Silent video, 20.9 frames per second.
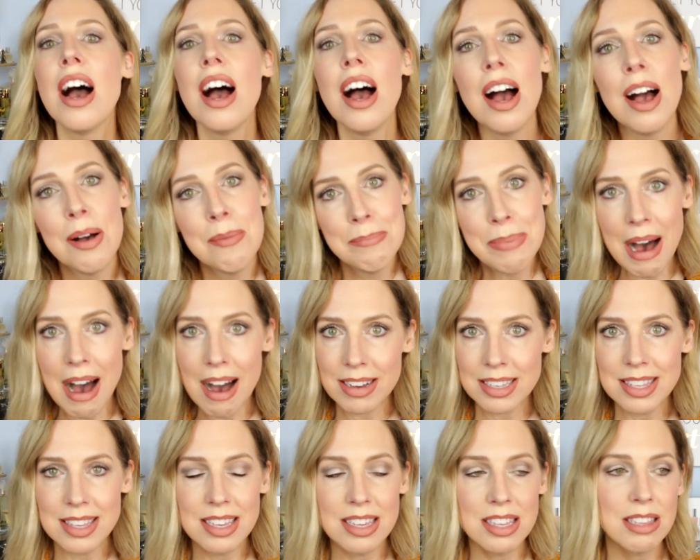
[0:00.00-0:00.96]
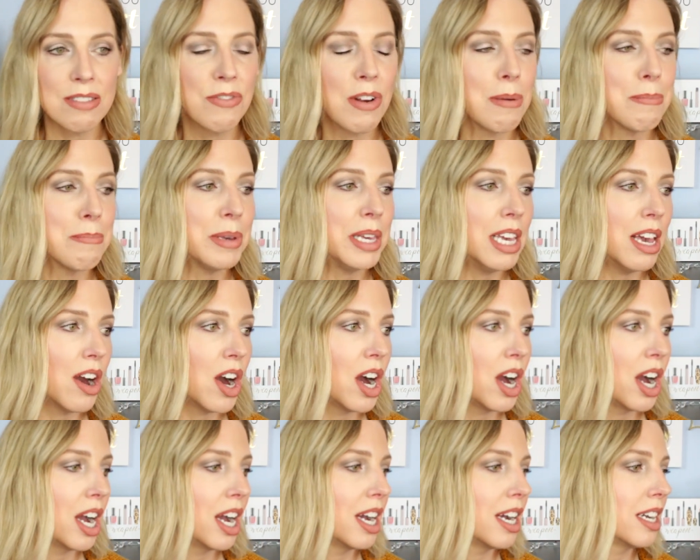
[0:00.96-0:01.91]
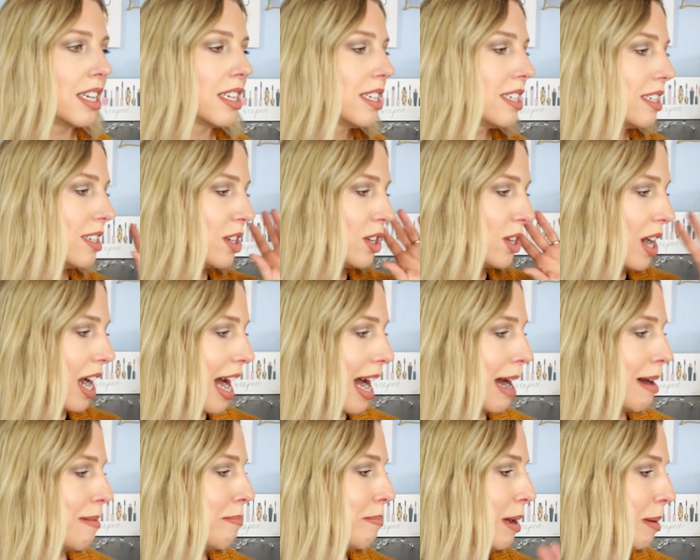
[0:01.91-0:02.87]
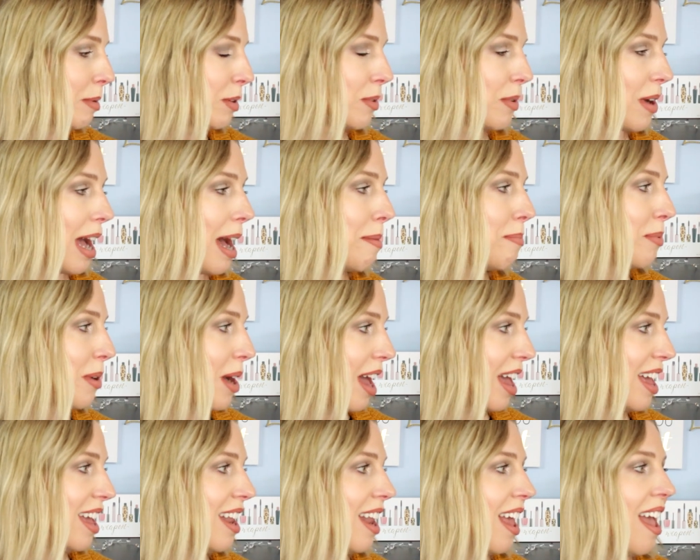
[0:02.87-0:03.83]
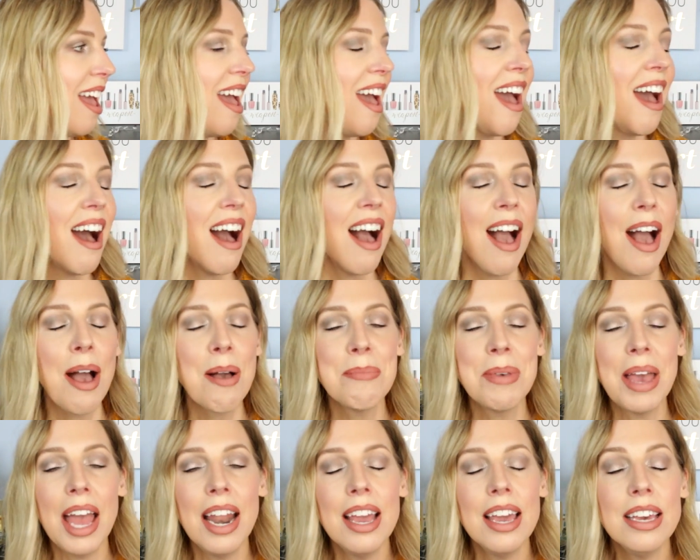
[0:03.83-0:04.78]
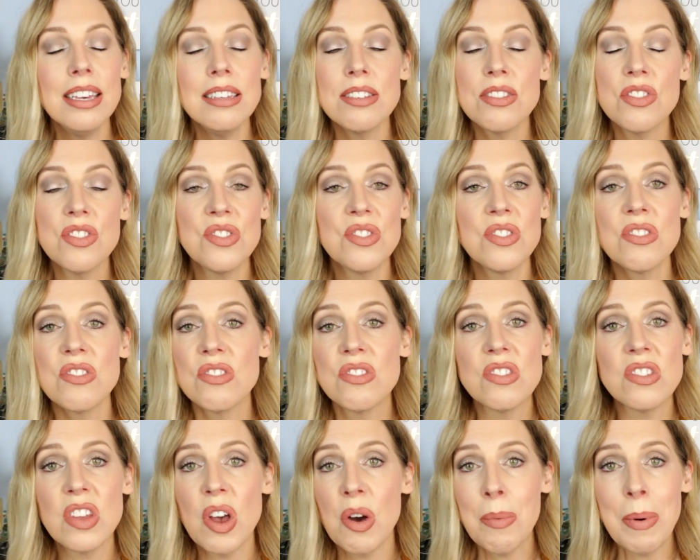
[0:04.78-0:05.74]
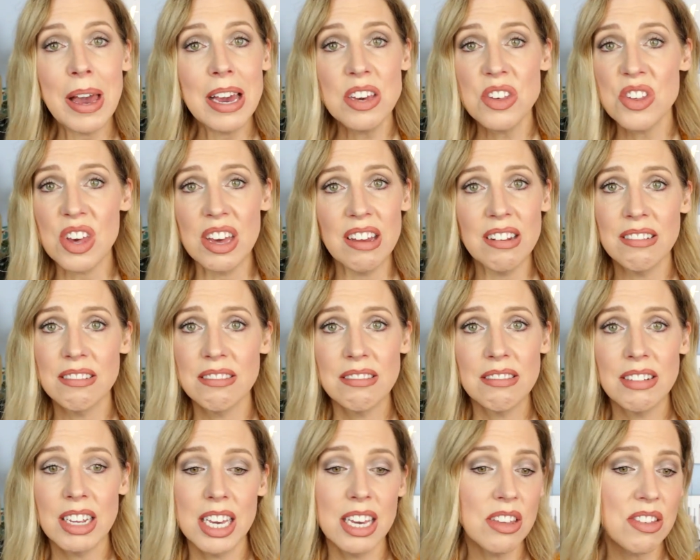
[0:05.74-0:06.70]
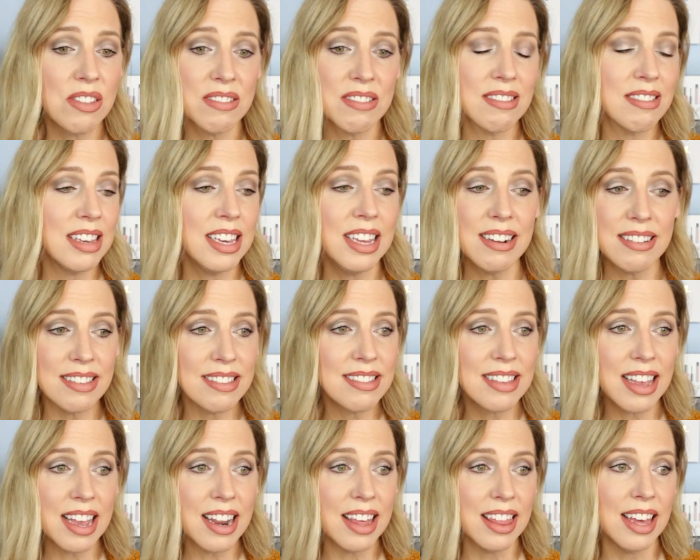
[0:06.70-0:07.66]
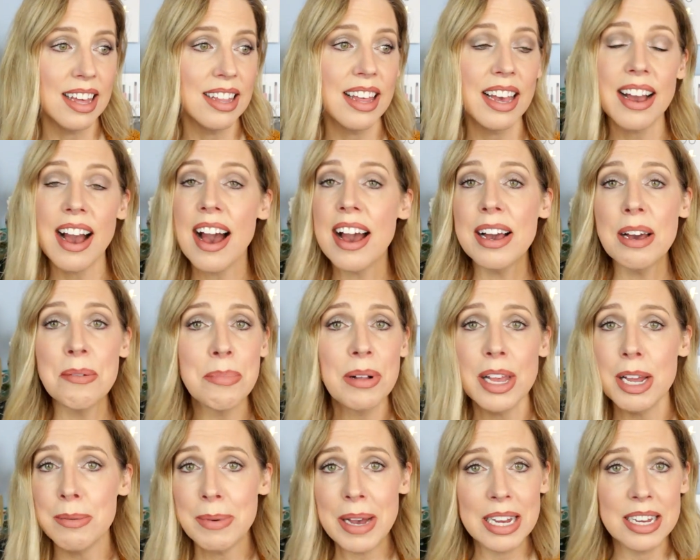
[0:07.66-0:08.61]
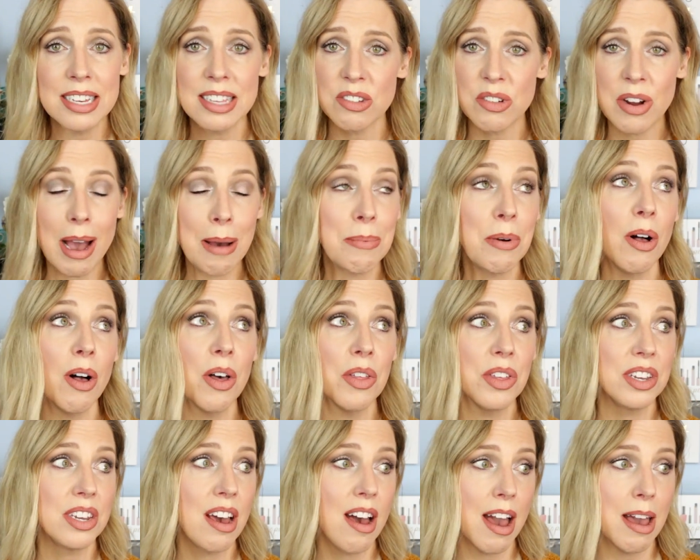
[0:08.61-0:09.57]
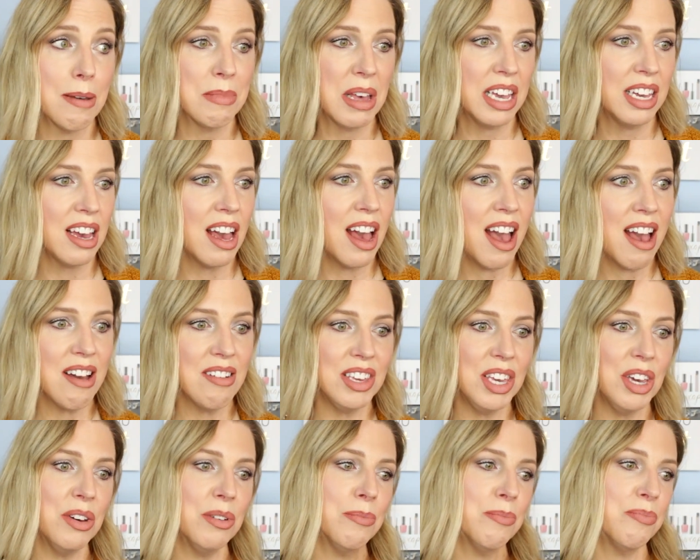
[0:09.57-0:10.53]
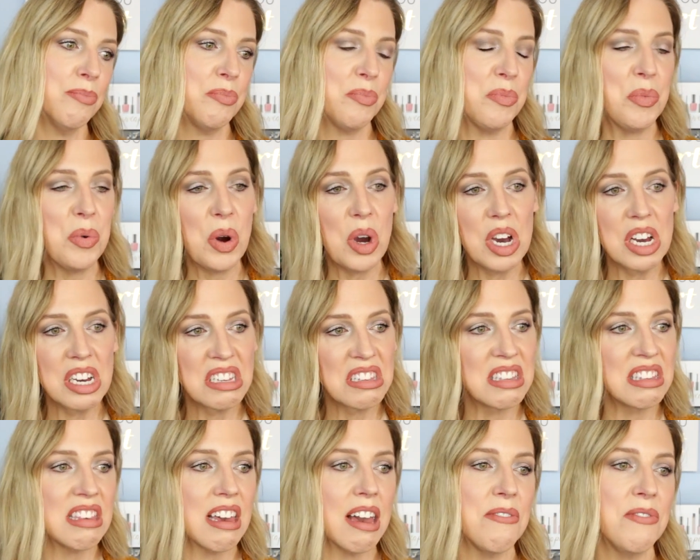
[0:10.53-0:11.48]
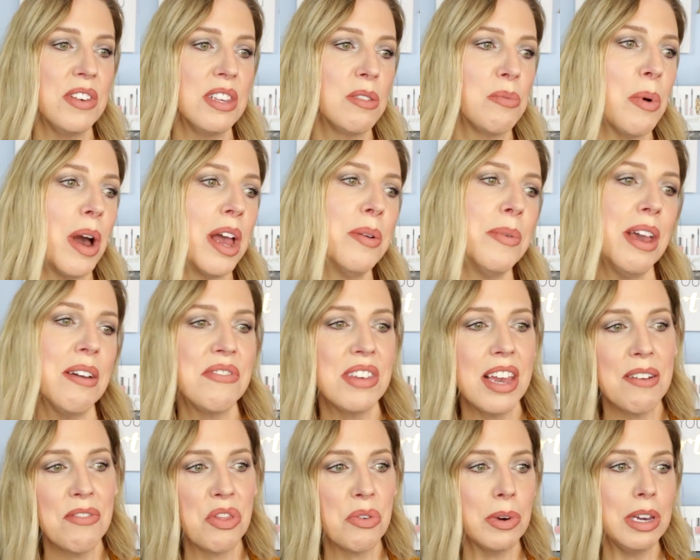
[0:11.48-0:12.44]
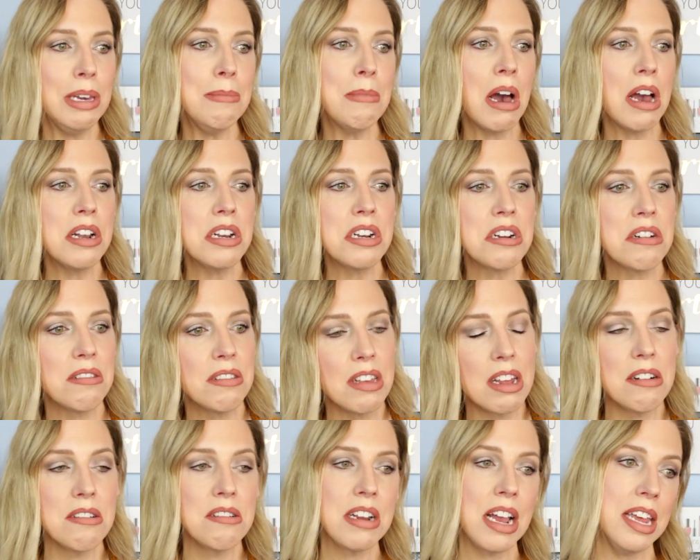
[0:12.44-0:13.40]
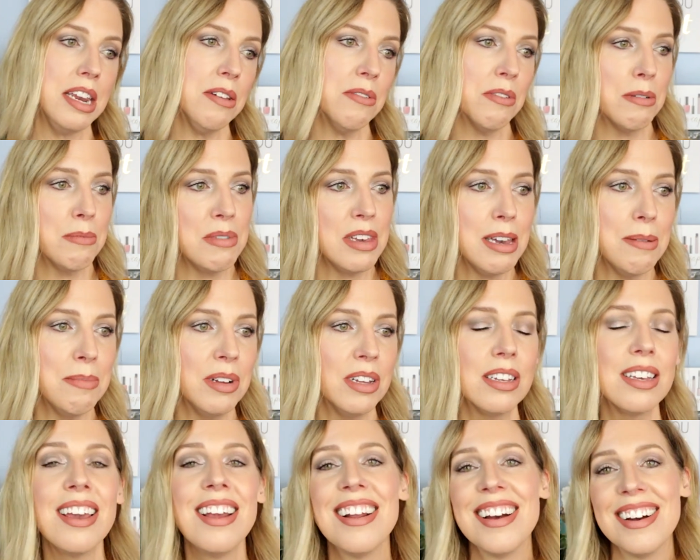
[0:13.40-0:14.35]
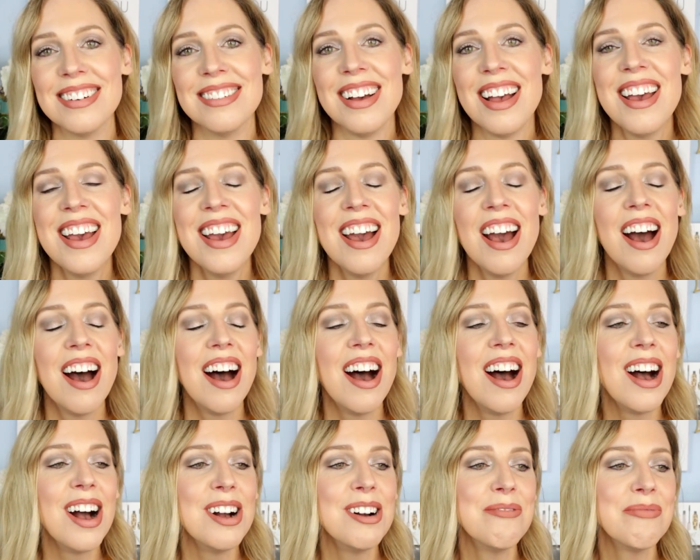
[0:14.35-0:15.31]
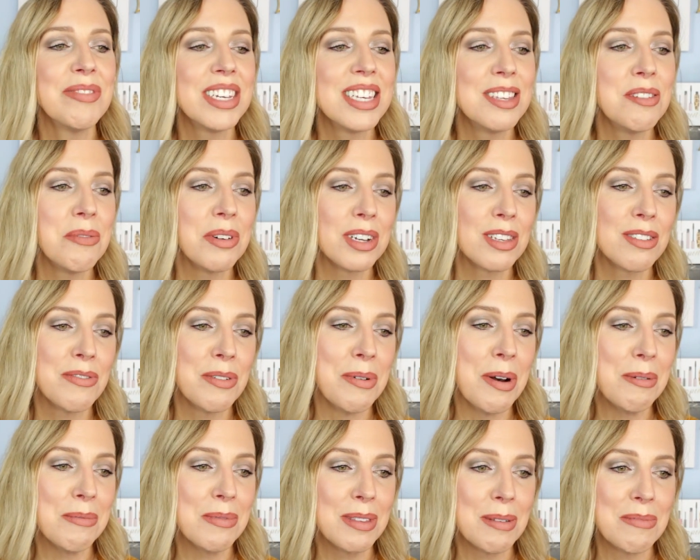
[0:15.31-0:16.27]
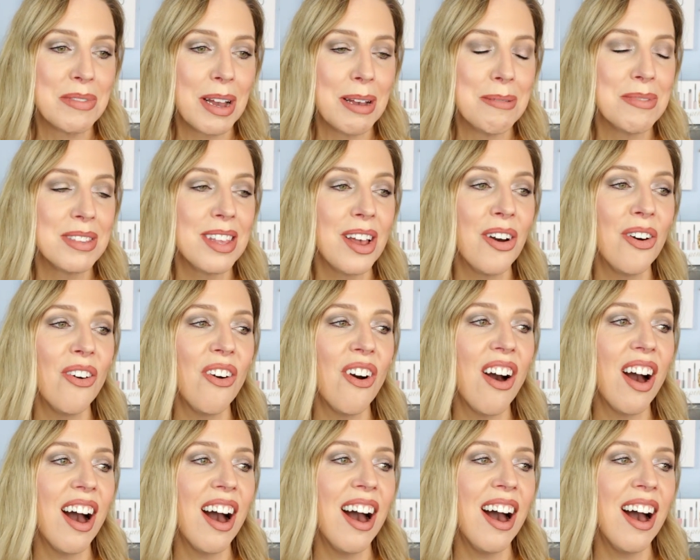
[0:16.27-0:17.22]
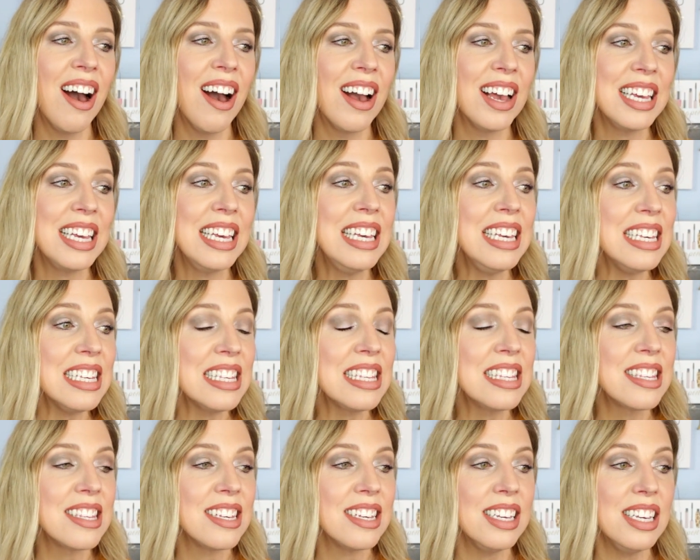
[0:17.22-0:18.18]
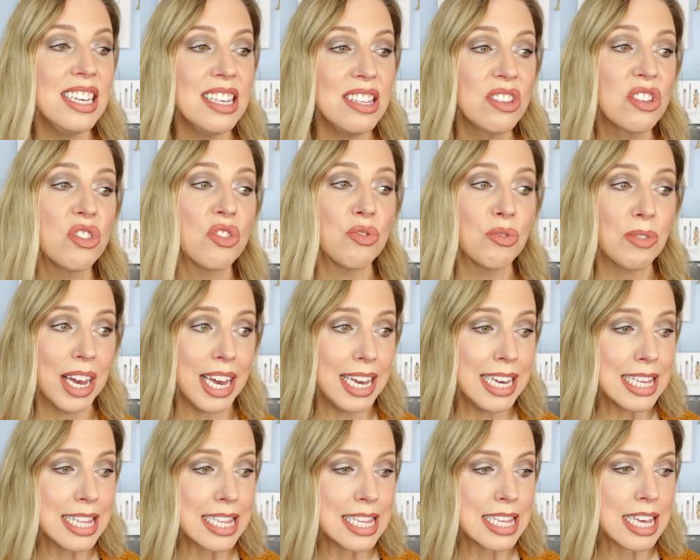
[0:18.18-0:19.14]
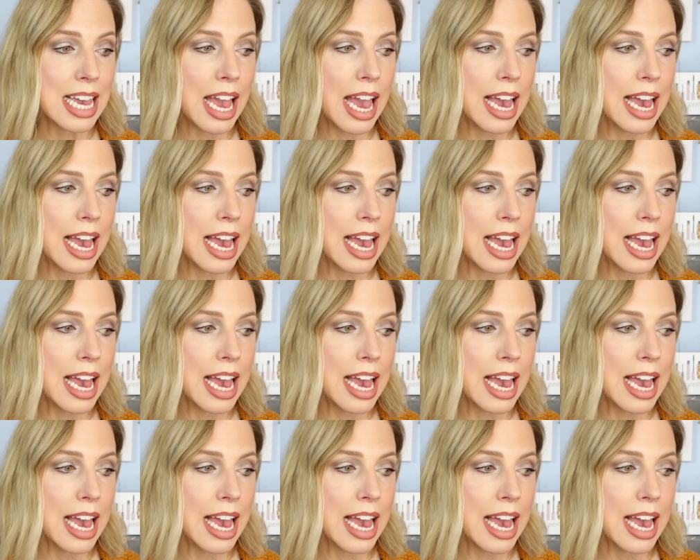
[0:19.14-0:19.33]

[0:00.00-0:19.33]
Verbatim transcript: Um, boxes from PR, crap, bubble wrap, right? Um, and he's just so patient. He just, he doesn't say anything. Like I complain about his crap all the time. Like, ah, your work stuff is, why do we have to have three monitors on our dining room table? You know, um, cause he works from home sometimes. So, uh, he's, he's great.